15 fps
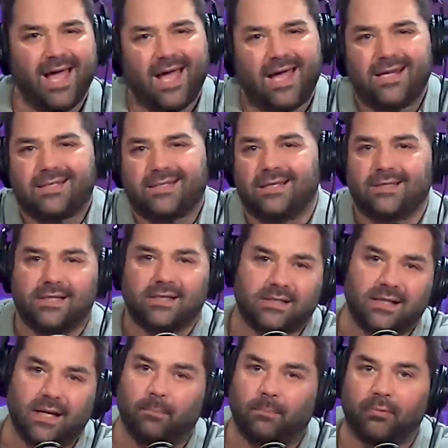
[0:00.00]
And it's such a
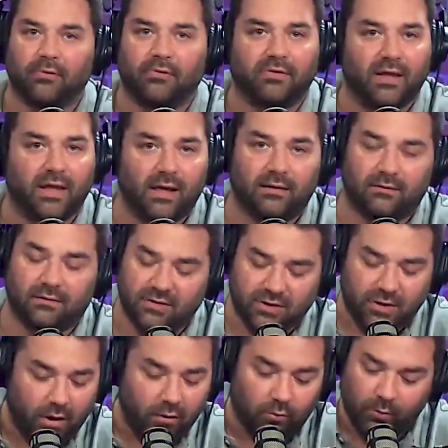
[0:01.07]
simple thing to
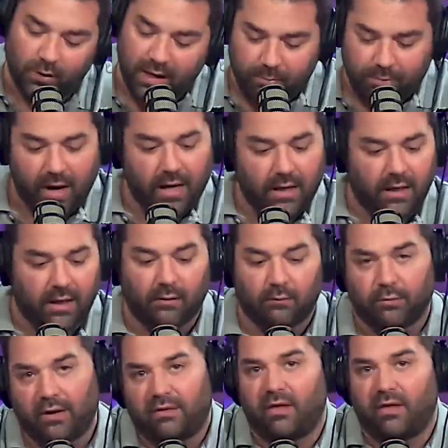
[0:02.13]
start rebranding and
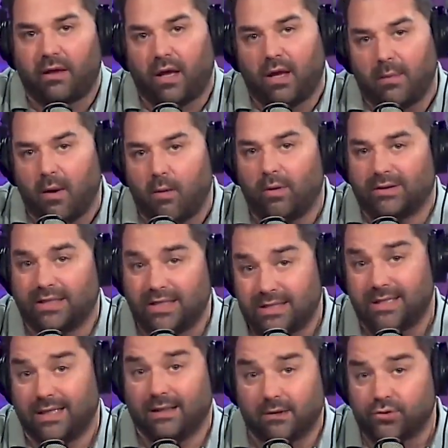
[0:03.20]
rethinking about what these
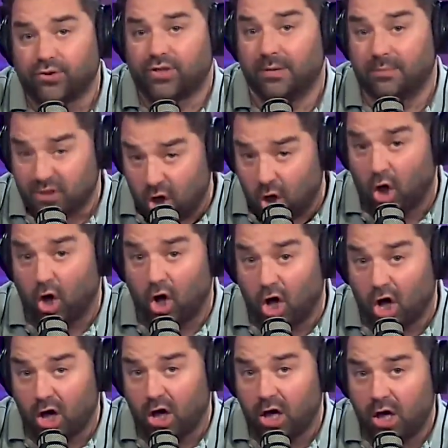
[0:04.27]
dealerships
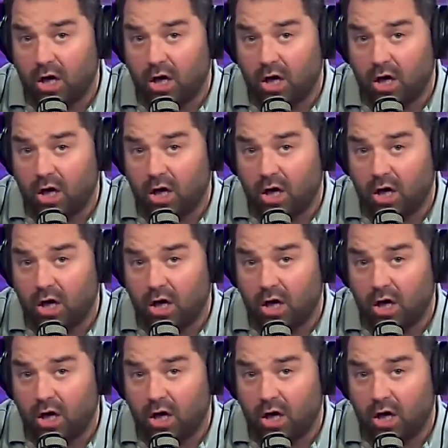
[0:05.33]
are